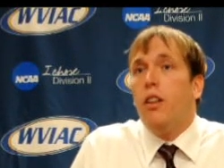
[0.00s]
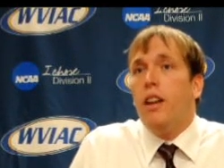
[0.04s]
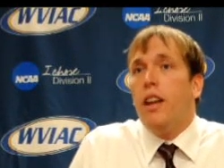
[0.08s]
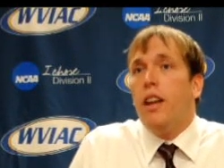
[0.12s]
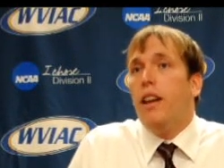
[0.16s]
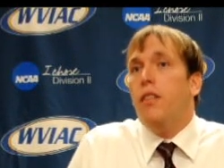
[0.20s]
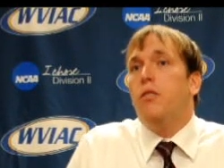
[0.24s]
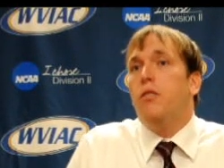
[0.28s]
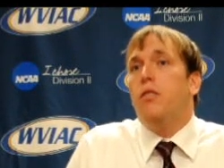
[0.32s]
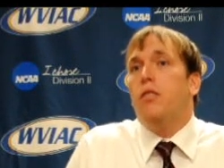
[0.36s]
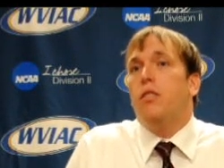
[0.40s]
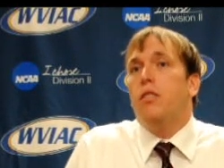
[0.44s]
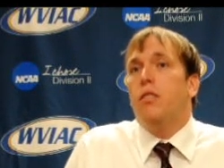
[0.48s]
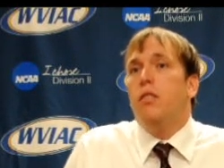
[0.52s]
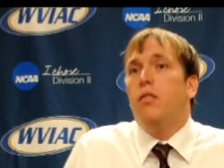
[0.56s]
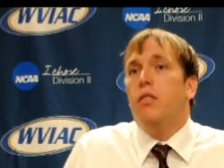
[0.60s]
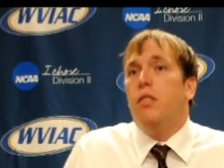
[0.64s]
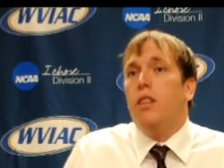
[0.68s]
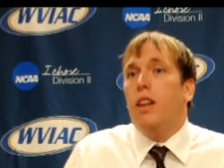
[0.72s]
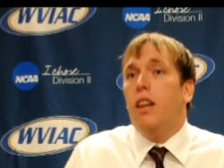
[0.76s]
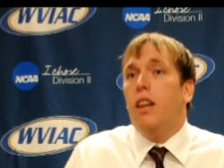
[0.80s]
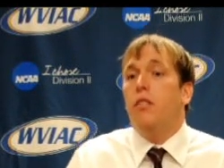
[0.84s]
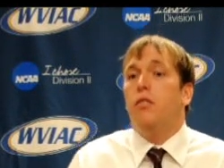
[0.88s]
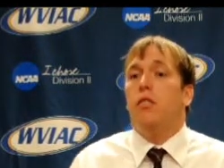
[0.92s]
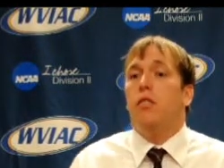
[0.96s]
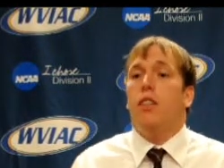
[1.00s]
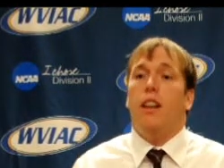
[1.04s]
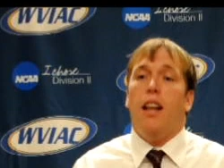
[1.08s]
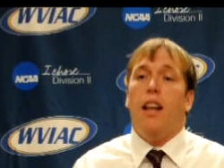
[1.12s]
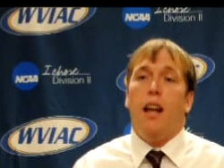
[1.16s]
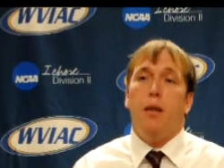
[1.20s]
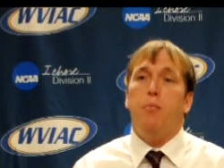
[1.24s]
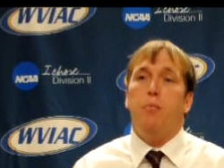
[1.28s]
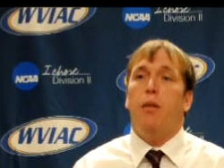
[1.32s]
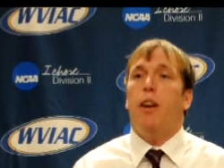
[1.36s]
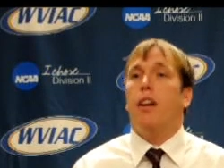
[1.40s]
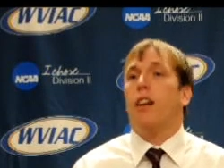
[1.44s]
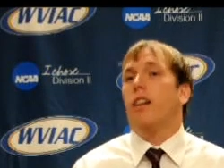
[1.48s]
it gives a
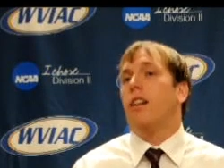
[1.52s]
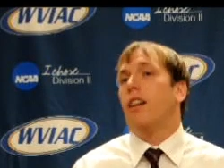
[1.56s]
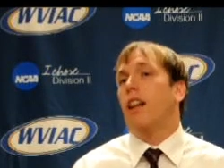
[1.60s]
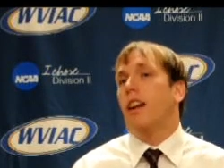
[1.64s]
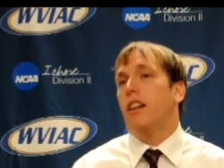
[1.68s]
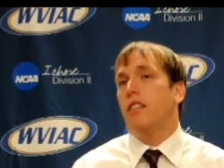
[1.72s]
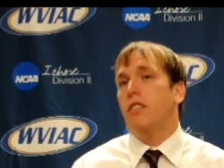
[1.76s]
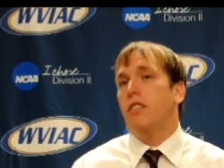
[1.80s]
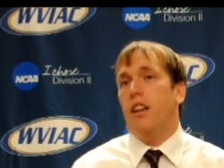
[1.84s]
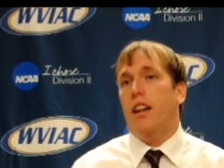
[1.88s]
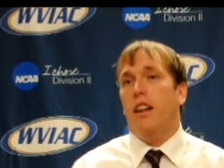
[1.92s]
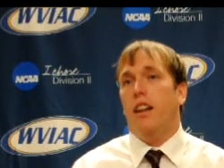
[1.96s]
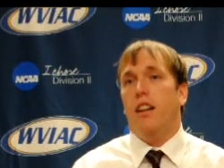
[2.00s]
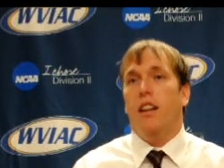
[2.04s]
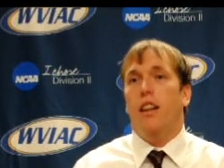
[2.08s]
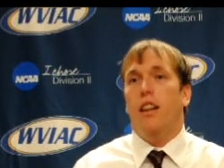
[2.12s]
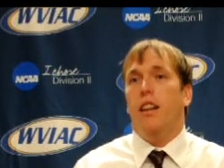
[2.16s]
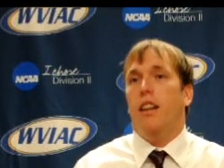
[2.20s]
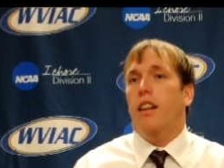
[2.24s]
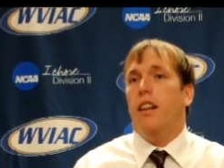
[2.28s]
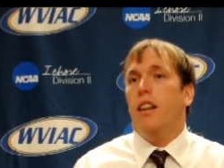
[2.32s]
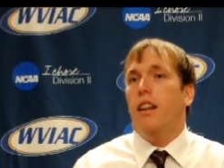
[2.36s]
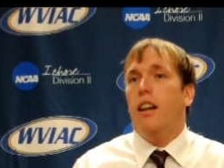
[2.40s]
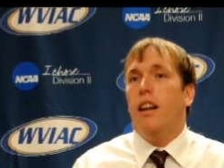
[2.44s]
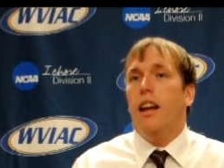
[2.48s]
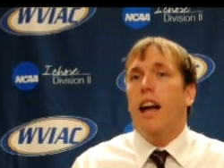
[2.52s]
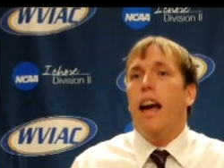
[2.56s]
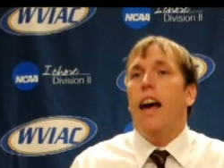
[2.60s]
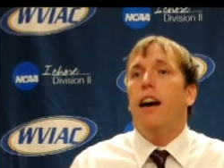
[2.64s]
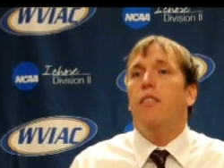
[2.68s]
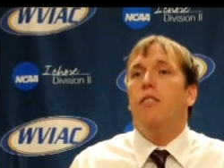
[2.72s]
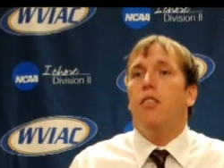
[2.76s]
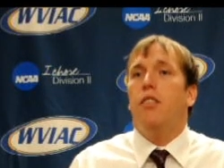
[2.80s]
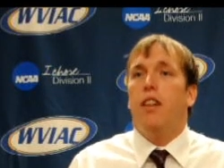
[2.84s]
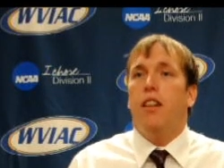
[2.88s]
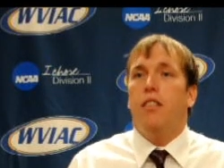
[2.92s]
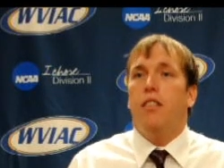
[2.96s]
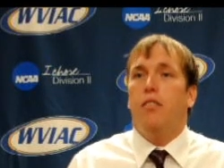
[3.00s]
linebacker like Jake Lilly to
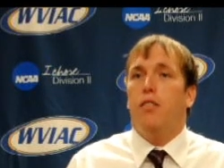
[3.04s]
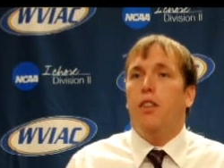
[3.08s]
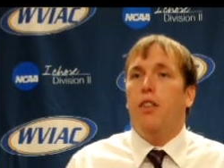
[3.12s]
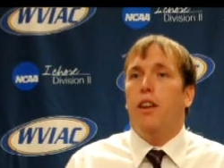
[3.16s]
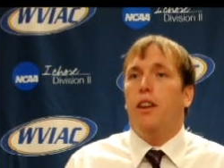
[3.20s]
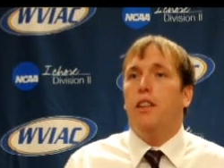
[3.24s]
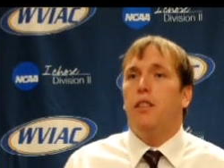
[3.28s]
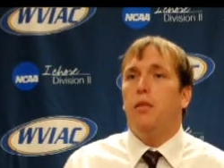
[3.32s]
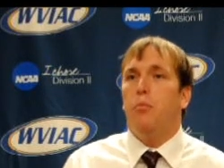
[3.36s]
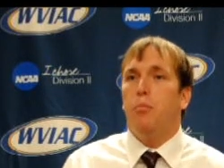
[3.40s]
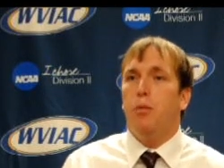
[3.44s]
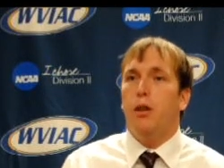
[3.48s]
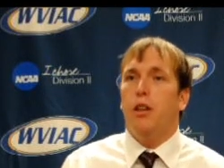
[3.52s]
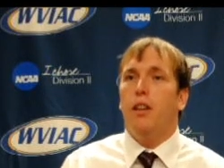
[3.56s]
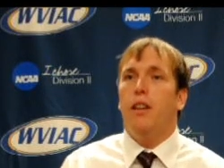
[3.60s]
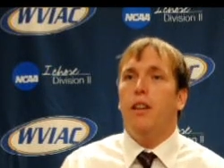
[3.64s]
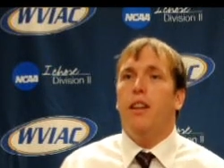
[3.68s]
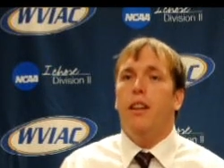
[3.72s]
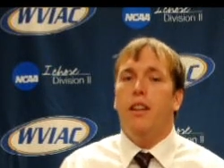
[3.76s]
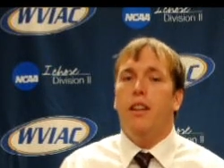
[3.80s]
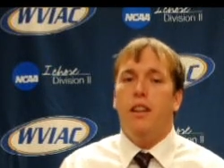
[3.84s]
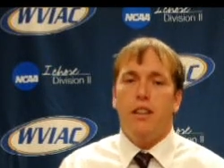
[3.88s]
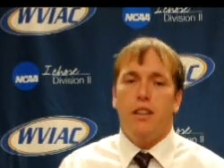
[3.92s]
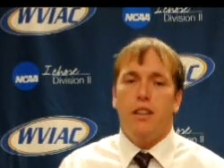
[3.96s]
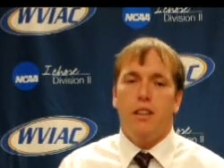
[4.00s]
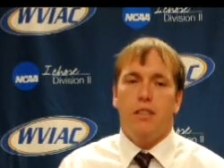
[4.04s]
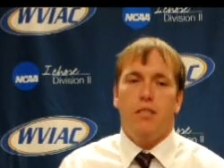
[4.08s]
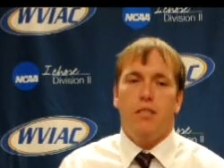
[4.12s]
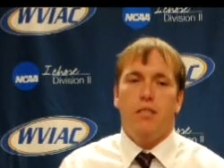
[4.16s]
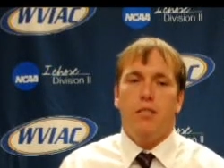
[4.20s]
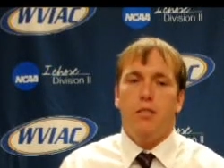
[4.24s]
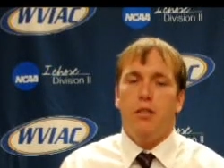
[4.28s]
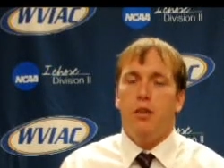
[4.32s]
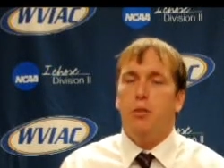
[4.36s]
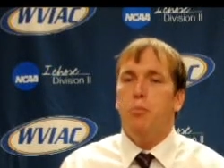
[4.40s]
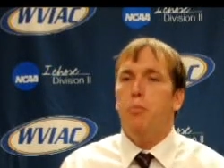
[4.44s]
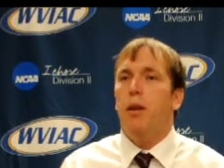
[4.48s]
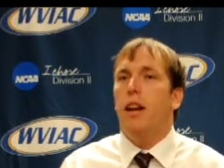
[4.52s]
have a lot of flexibility
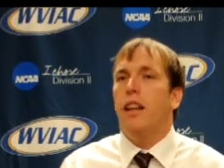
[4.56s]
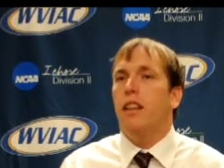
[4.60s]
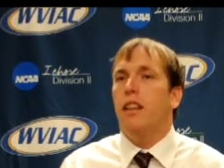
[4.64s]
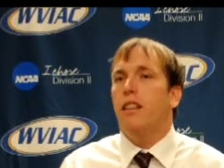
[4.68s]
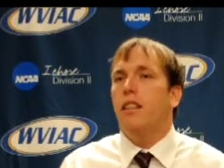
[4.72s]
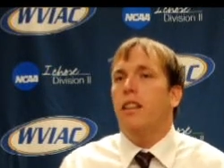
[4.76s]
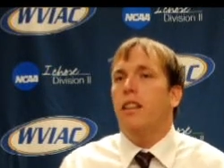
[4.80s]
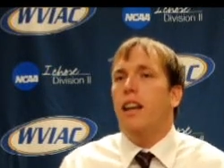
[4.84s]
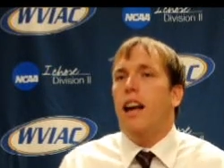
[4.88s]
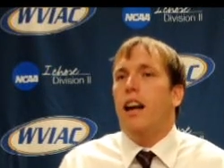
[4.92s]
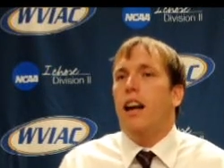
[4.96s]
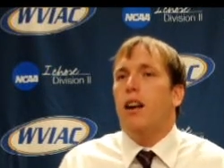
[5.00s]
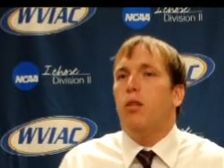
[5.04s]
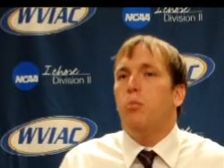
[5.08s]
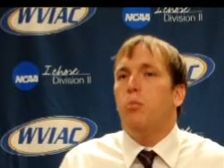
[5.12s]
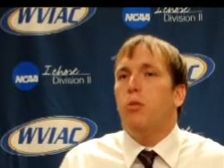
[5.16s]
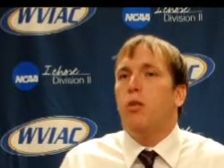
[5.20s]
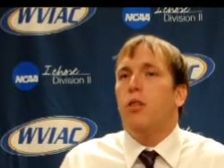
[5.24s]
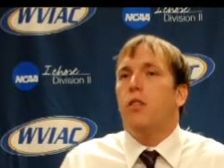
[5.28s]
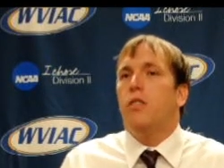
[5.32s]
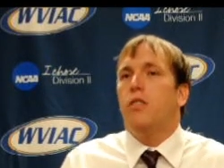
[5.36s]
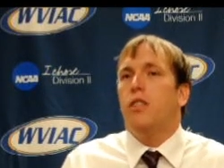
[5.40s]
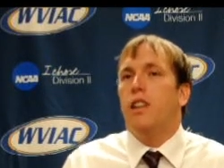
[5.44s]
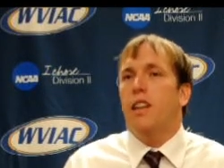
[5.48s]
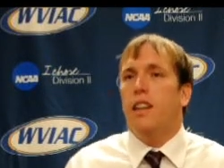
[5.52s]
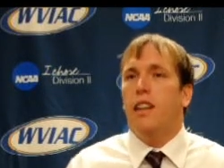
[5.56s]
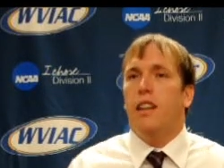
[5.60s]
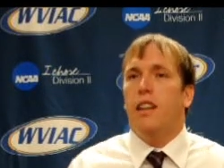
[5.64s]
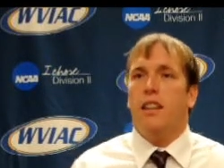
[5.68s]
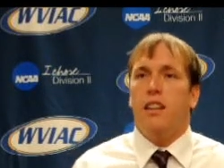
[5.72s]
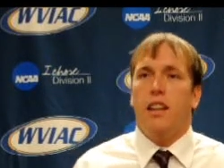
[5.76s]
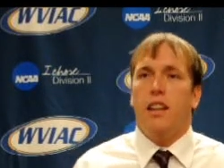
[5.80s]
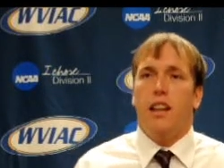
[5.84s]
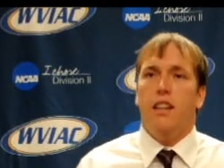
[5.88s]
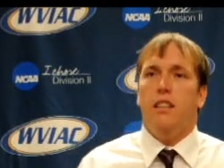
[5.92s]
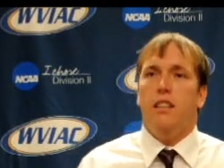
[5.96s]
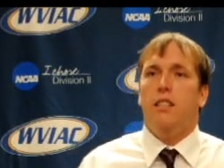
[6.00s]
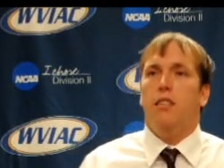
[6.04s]
to make the tackle because he
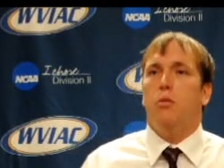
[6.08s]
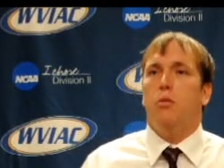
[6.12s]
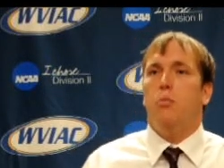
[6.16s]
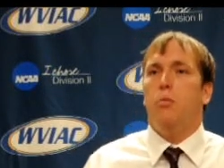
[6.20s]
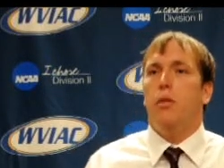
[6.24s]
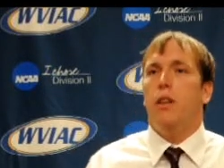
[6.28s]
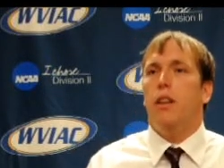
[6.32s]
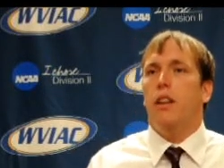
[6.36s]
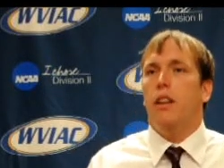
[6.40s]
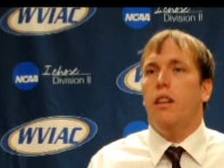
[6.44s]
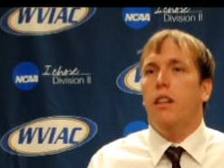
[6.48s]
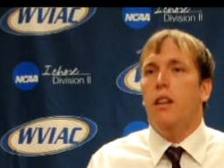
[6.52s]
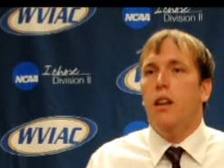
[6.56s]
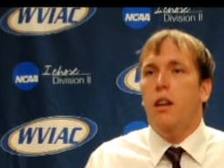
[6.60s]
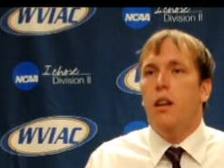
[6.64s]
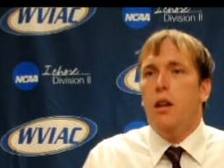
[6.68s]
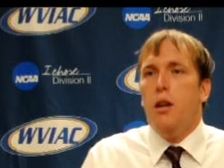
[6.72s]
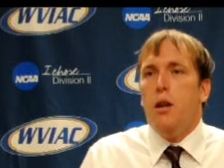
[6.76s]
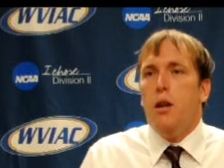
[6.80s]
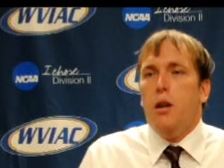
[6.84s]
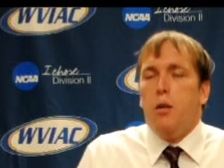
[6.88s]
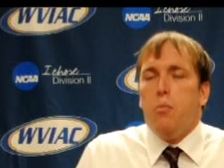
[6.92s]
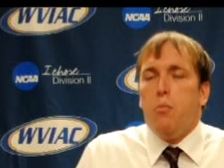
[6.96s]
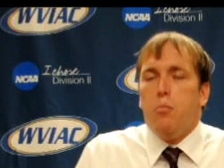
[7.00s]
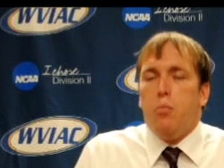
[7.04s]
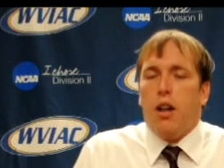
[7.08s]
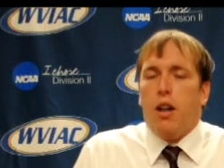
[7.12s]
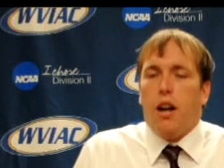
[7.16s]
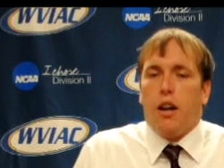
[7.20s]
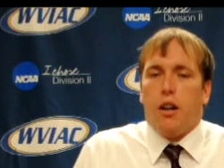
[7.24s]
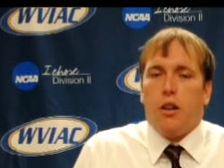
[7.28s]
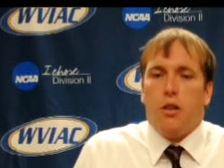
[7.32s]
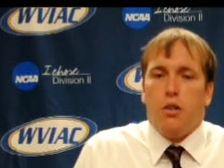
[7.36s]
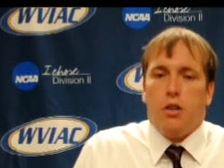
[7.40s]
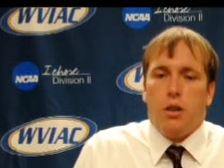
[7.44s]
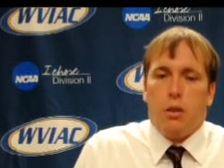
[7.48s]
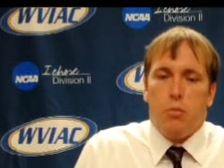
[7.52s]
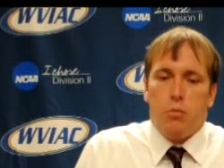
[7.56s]
contains so many
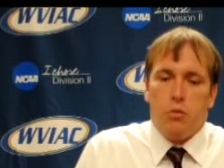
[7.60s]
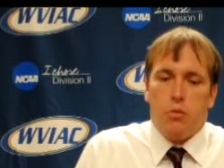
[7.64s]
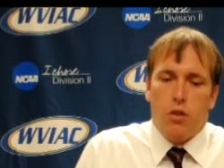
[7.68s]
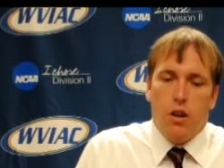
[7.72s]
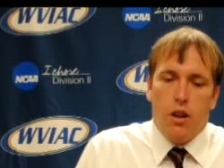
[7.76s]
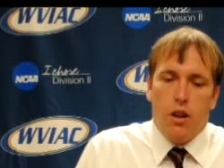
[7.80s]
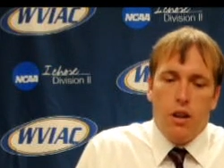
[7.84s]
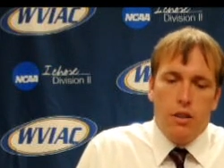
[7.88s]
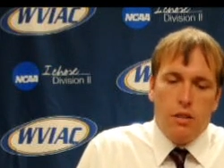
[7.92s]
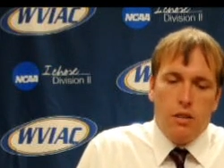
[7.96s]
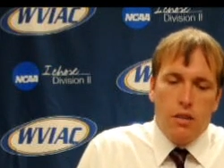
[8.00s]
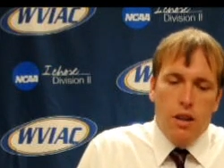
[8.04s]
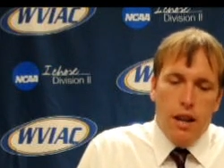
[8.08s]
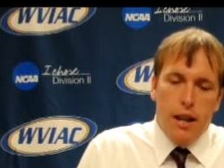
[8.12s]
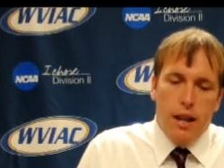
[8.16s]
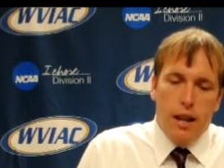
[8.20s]
blockers up front.